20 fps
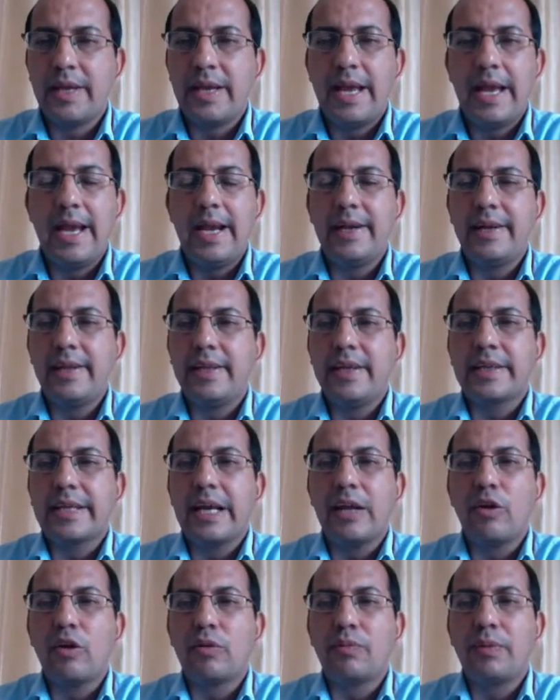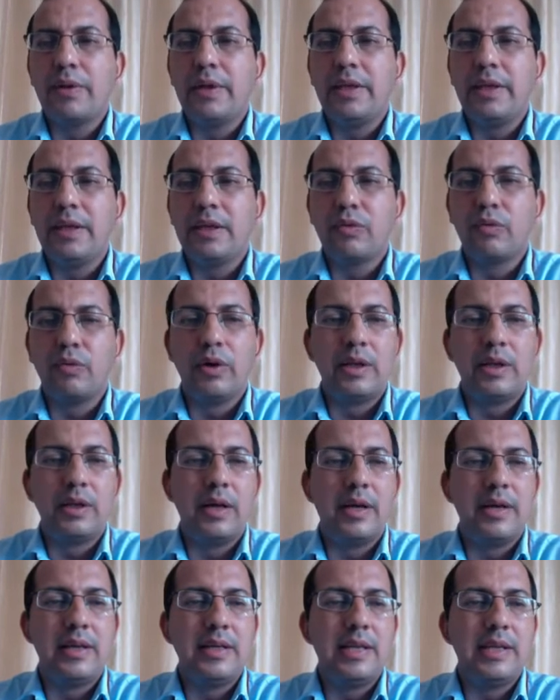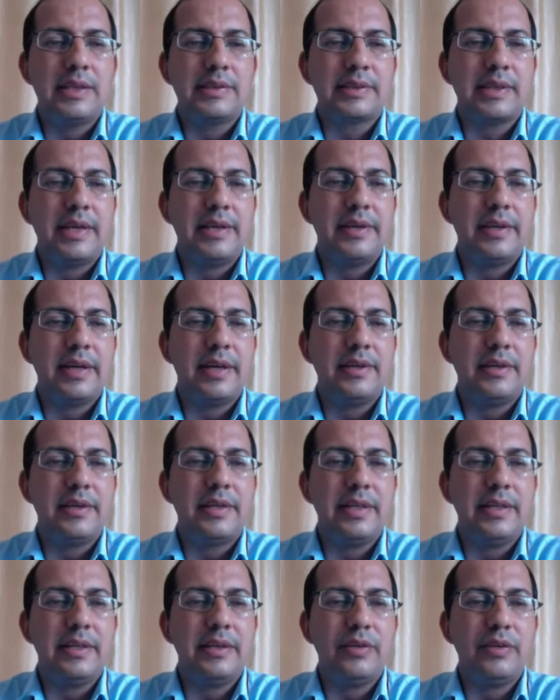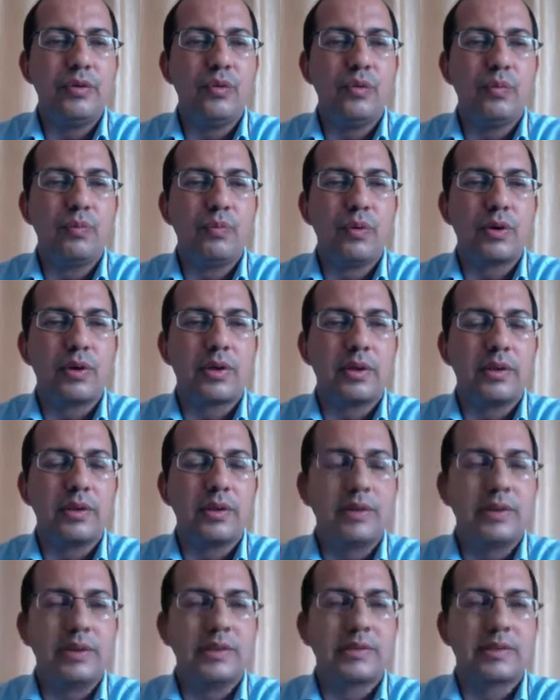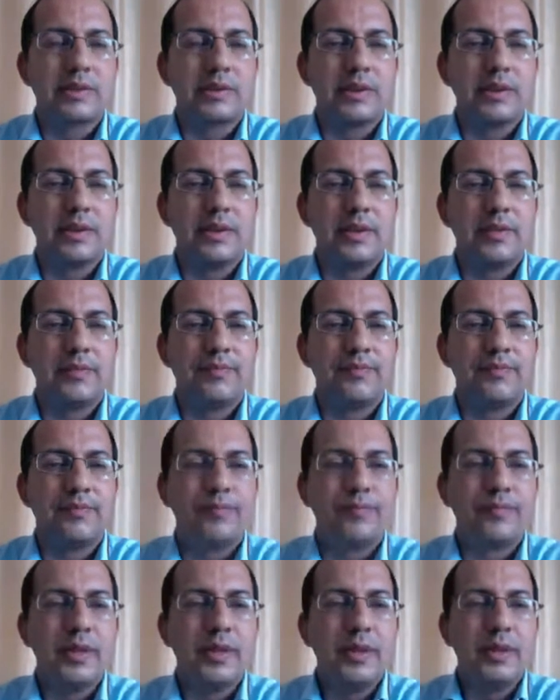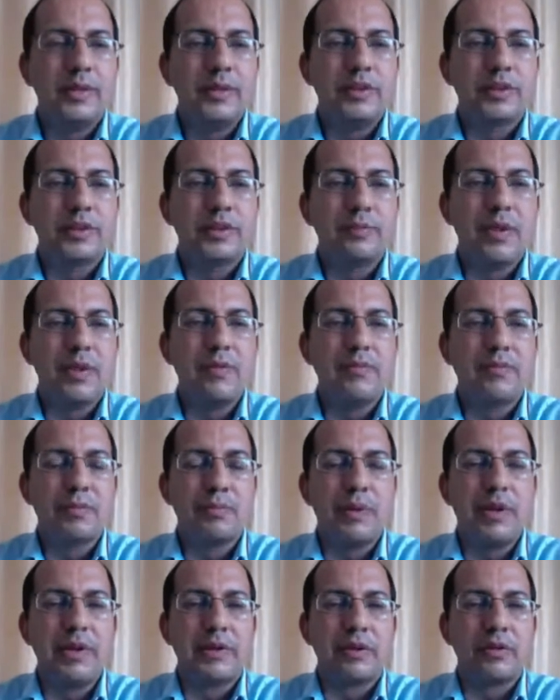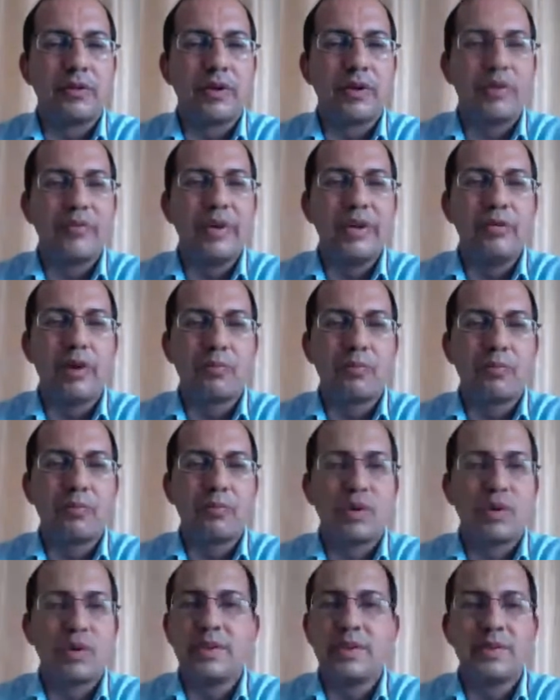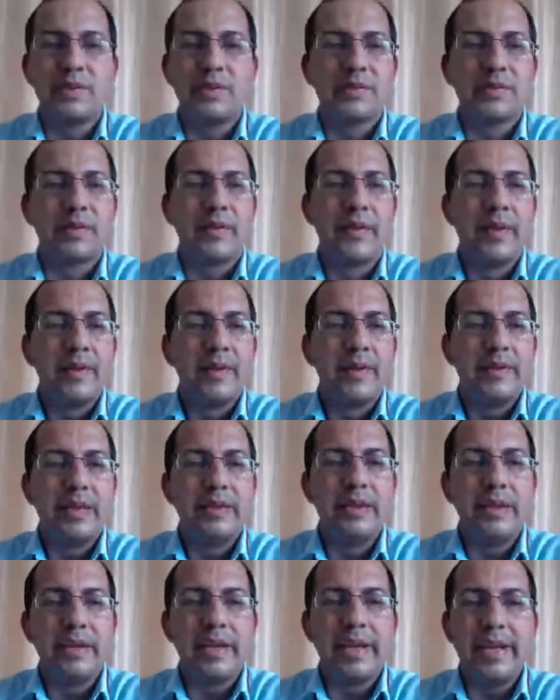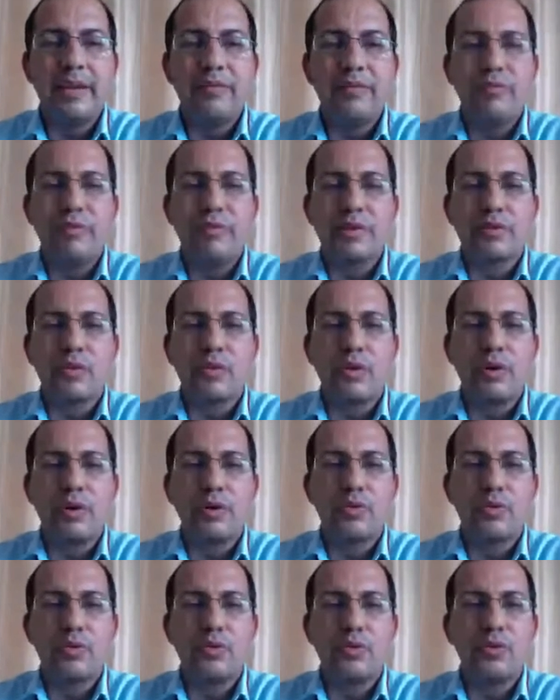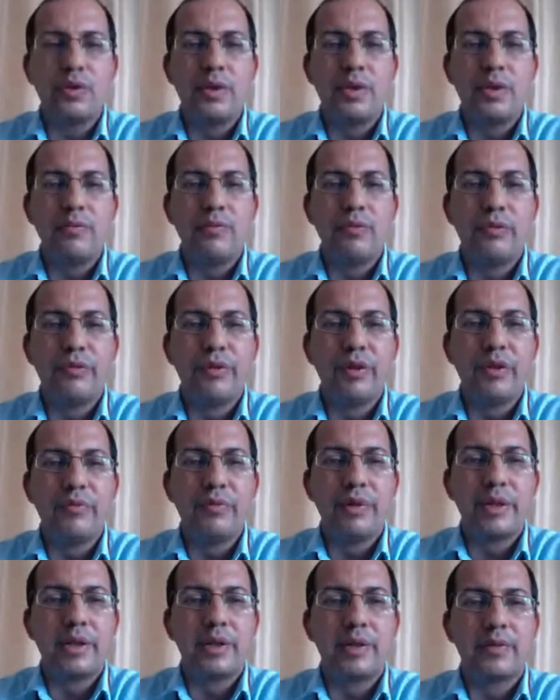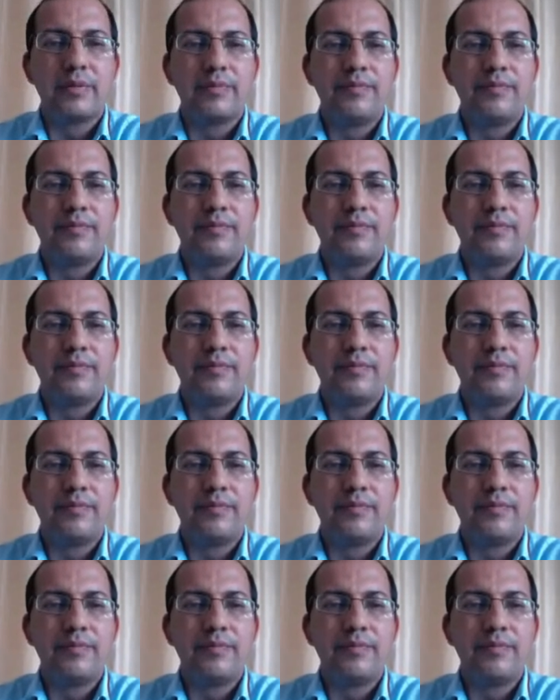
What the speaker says: And it cannot be equal unless and until you put this this beam splitter. Okay, when you are putting this, then the ray which is going to the moving mirror,